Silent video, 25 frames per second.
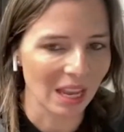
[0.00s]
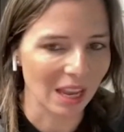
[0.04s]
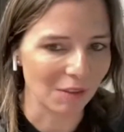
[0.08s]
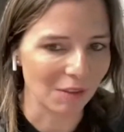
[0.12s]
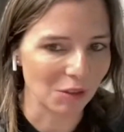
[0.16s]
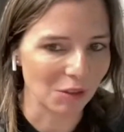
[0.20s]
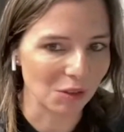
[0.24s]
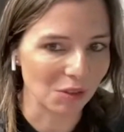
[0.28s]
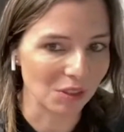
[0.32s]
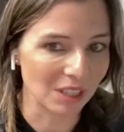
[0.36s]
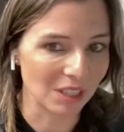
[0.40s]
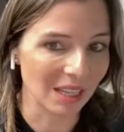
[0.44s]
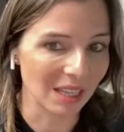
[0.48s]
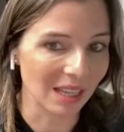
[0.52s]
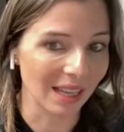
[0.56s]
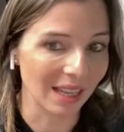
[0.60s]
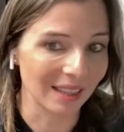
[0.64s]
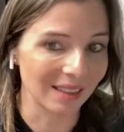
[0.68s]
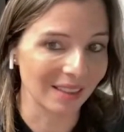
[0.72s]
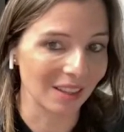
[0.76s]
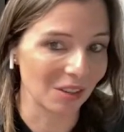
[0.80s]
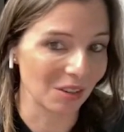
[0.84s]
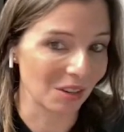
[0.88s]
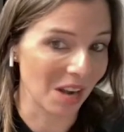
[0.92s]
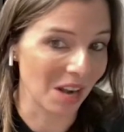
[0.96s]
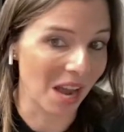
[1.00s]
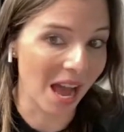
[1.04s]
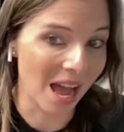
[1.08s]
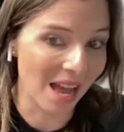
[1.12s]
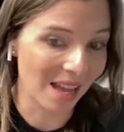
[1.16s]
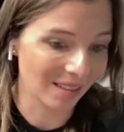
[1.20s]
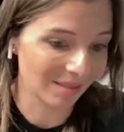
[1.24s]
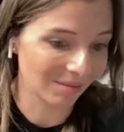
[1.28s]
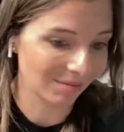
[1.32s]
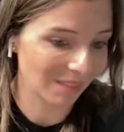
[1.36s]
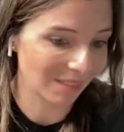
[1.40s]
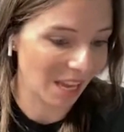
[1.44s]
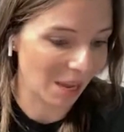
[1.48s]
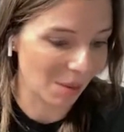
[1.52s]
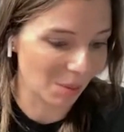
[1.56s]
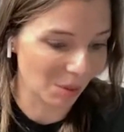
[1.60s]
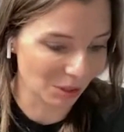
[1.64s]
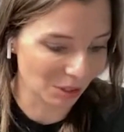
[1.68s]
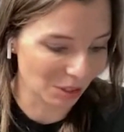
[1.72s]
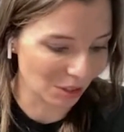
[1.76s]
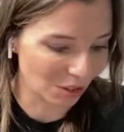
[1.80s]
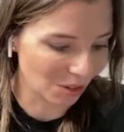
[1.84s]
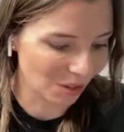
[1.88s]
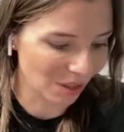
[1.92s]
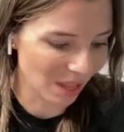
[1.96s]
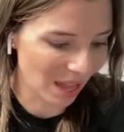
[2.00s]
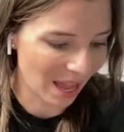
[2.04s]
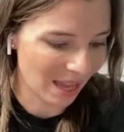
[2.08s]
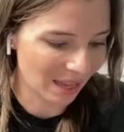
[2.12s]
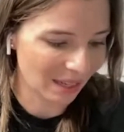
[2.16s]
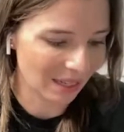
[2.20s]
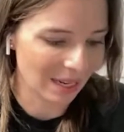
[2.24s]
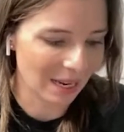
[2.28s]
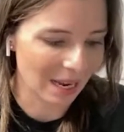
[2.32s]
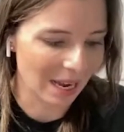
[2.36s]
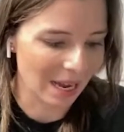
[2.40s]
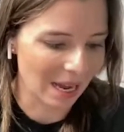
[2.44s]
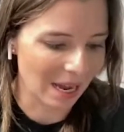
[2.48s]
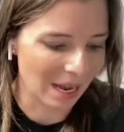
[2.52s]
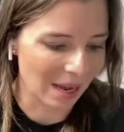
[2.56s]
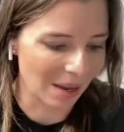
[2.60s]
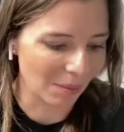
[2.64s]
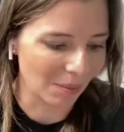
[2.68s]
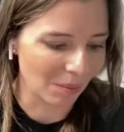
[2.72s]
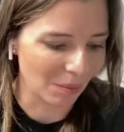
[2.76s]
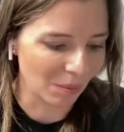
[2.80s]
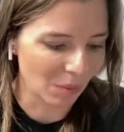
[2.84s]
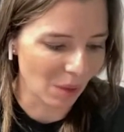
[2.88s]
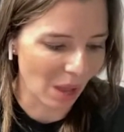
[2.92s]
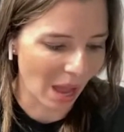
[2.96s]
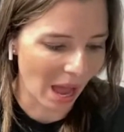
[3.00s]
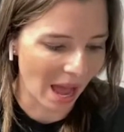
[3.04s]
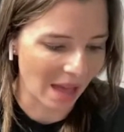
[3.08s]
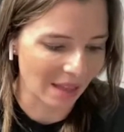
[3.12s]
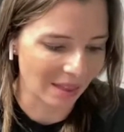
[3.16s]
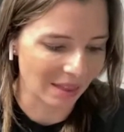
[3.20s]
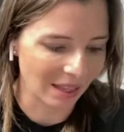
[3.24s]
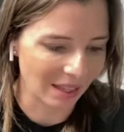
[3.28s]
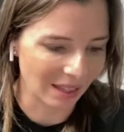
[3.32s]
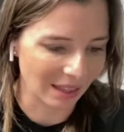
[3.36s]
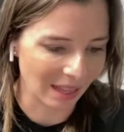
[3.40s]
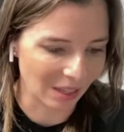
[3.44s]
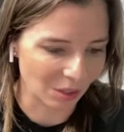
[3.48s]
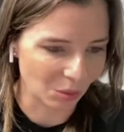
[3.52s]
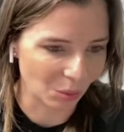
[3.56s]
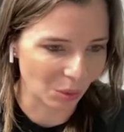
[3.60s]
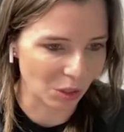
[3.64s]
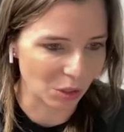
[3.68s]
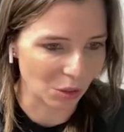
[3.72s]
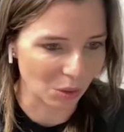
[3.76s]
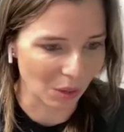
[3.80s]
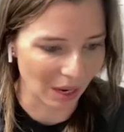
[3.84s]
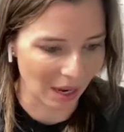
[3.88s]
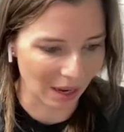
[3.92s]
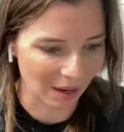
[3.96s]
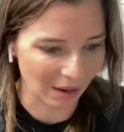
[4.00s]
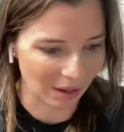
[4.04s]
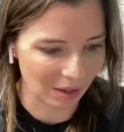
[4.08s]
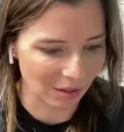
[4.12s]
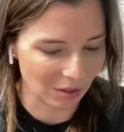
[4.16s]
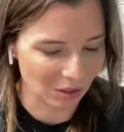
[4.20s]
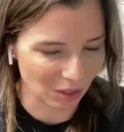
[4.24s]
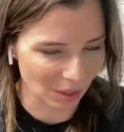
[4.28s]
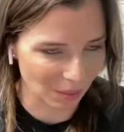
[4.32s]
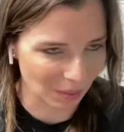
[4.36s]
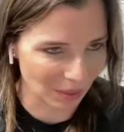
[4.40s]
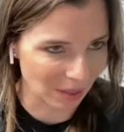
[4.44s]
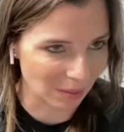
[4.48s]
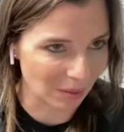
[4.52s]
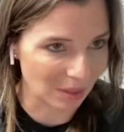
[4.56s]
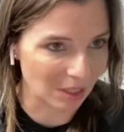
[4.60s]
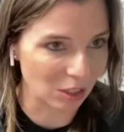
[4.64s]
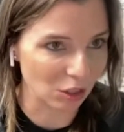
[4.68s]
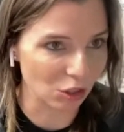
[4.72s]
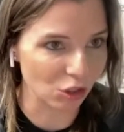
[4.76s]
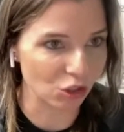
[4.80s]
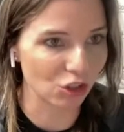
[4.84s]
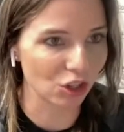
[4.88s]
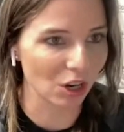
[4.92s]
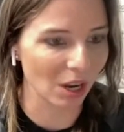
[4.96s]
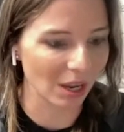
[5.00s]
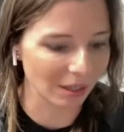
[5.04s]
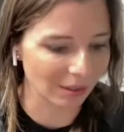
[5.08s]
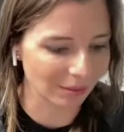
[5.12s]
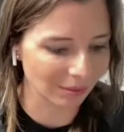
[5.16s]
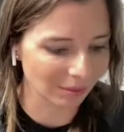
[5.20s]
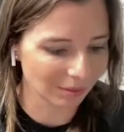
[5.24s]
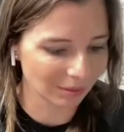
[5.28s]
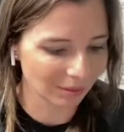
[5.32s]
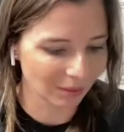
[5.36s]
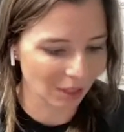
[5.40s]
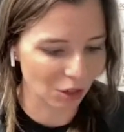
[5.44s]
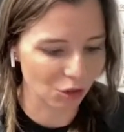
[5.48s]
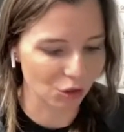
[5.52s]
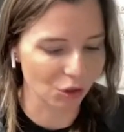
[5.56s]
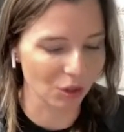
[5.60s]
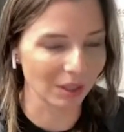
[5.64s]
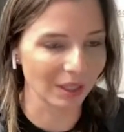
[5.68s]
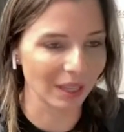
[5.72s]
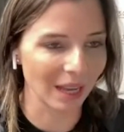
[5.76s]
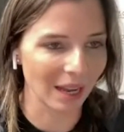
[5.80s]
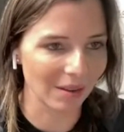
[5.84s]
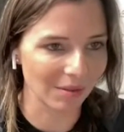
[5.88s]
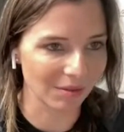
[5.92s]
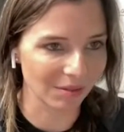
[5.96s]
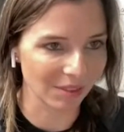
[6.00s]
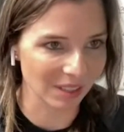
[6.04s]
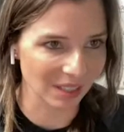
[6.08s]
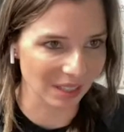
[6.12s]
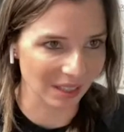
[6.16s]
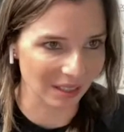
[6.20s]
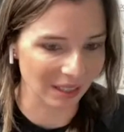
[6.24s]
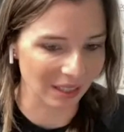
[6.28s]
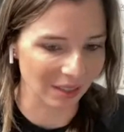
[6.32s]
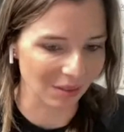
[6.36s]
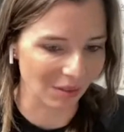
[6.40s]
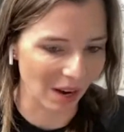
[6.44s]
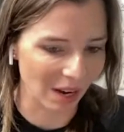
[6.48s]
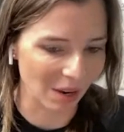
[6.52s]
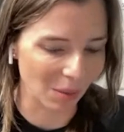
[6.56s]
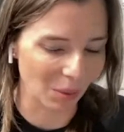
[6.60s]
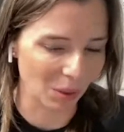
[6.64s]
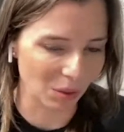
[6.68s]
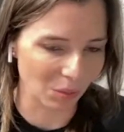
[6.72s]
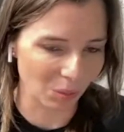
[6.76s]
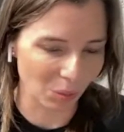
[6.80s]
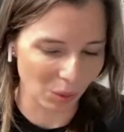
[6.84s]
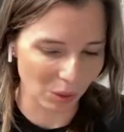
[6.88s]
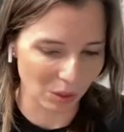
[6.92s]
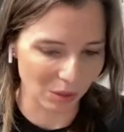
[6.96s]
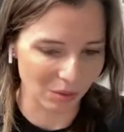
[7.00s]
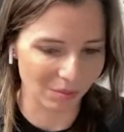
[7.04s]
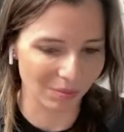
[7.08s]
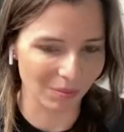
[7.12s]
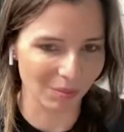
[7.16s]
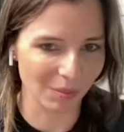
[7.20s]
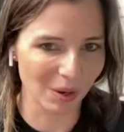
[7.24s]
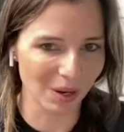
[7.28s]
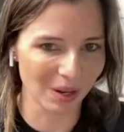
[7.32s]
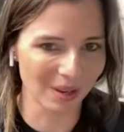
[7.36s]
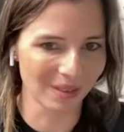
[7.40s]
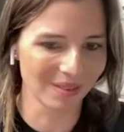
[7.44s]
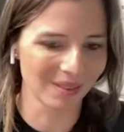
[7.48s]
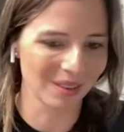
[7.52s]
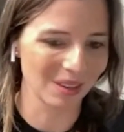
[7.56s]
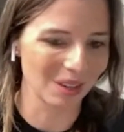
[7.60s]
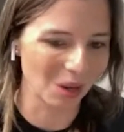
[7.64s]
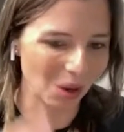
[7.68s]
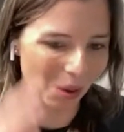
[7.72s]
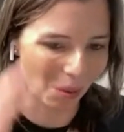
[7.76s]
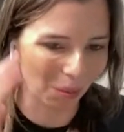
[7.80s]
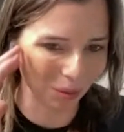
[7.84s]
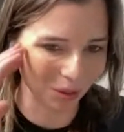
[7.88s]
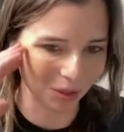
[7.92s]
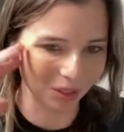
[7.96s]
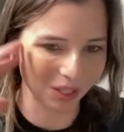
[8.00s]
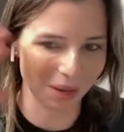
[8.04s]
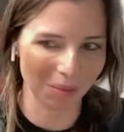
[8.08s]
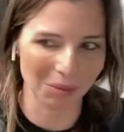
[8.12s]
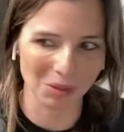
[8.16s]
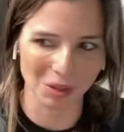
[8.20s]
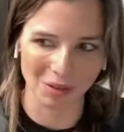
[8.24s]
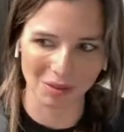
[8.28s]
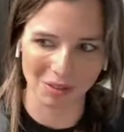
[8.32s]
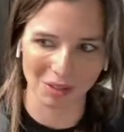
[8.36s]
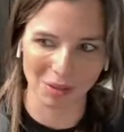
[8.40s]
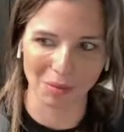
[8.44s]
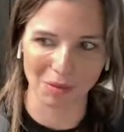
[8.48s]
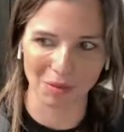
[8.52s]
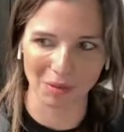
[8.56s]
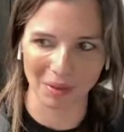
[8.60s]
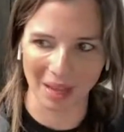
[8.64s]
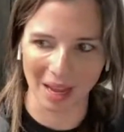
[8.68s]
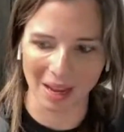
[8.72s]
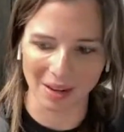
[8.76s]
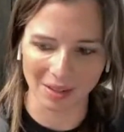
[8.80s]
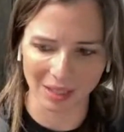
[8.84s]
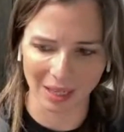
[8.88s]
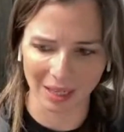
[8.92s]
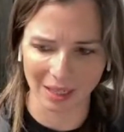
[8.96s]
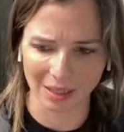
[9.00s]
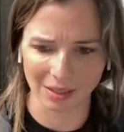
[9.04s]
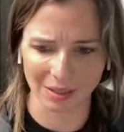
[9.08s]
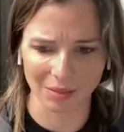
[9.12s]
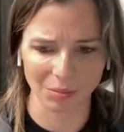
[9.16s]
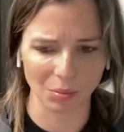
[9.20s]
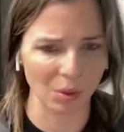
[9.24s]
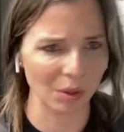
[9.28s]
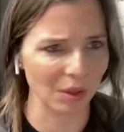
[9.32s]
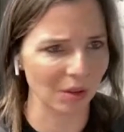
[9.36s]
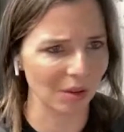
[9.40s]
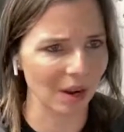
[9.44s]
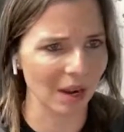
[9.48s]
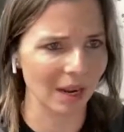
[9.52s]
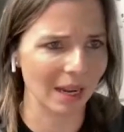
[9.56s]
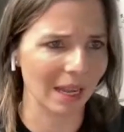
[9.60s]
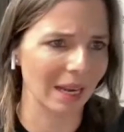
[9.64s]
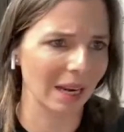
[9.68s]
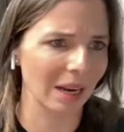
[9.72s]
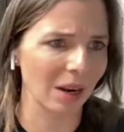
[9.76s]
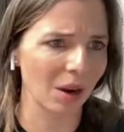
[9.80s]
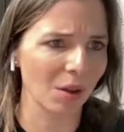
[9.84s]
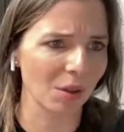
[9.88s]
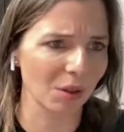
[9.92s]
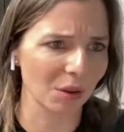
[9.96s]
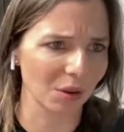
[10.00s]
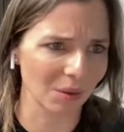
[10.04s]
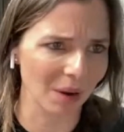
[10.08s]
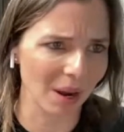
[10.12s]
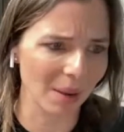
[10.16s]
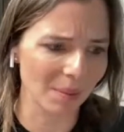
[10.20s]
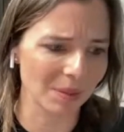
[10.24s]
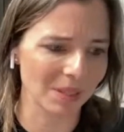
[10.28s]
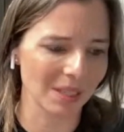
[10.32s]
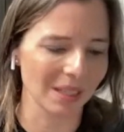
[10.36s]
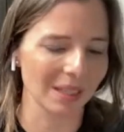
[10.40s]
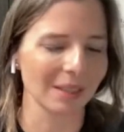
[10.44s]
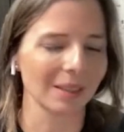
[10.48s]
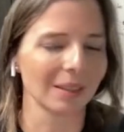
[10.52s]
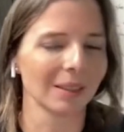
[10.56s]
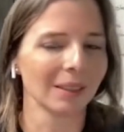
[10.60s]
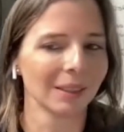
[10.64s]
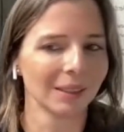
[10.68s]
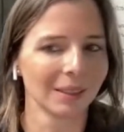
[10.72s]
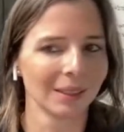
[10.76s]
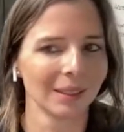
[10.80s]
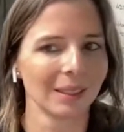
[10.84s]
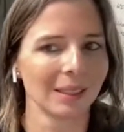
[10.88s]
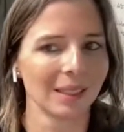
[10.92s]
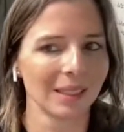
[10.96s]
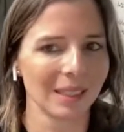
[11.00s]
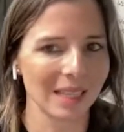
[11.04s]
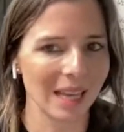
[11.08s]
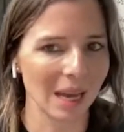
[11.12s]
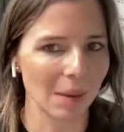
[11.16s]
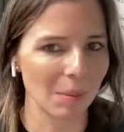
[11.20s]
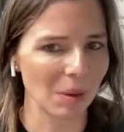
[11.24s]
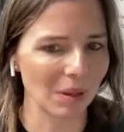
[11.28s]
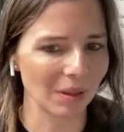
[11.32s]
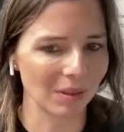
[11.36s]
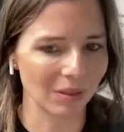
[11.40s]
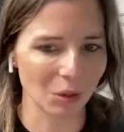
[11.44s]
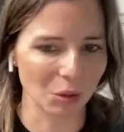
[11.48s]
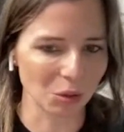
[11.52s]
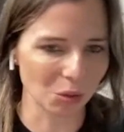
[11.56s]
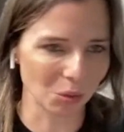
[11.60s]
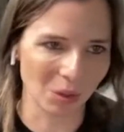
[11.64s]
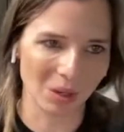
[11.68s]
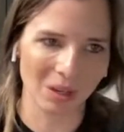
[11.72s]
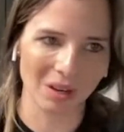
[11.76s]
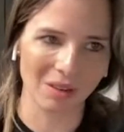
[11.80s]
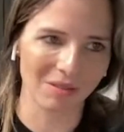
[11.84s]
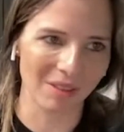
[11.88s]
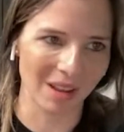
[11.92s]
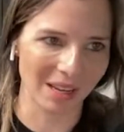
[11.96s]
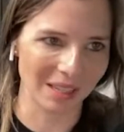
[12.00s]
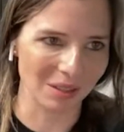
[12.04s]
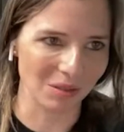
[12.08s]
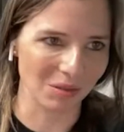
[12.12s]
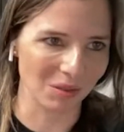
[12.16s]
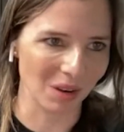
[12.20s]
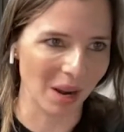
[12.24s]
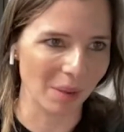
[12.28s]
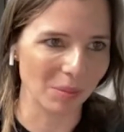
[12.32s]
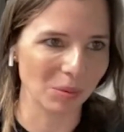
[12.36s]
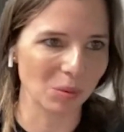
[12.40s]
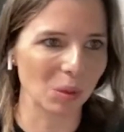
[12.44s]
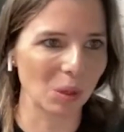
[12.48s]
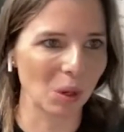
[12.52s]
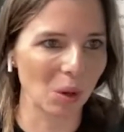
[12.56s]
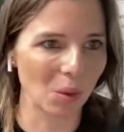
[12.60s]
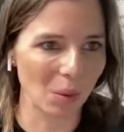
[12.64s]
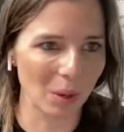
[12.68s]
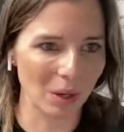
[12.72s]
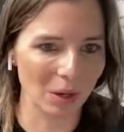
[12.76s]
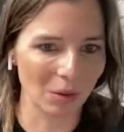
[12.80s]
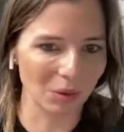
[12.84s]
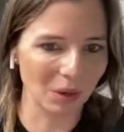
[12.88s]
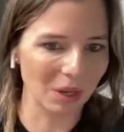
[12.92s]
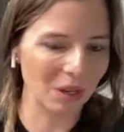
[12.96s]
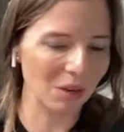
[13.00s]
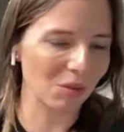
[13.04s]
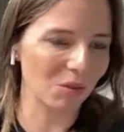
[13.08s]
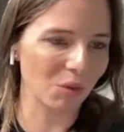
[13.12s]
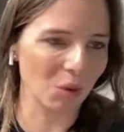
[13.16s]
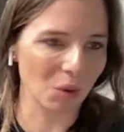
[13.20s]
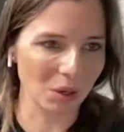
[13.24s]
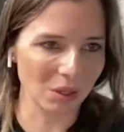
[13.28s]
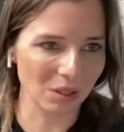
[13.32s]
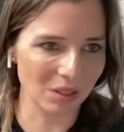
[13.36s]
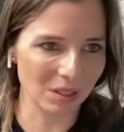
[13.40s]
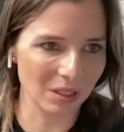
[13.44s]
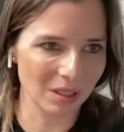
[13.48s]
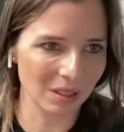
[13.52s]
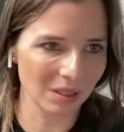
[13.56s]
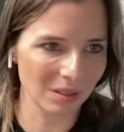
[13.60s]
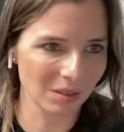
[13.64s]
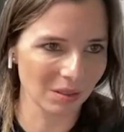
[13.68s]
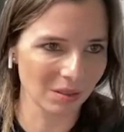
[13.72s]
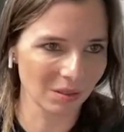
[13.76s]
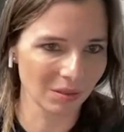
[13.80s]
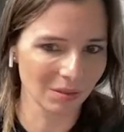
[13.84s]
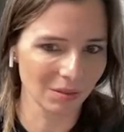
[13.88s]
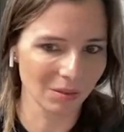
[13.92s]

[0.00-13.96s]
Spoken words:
If you see like they're not able to do that, I think that's when you sometimes need to shut a drill down physically, right? We're perception of someone from the outside is, well, they're not getting all their reps in. Yeah, but those weren't effective reps. We don't want to reinforce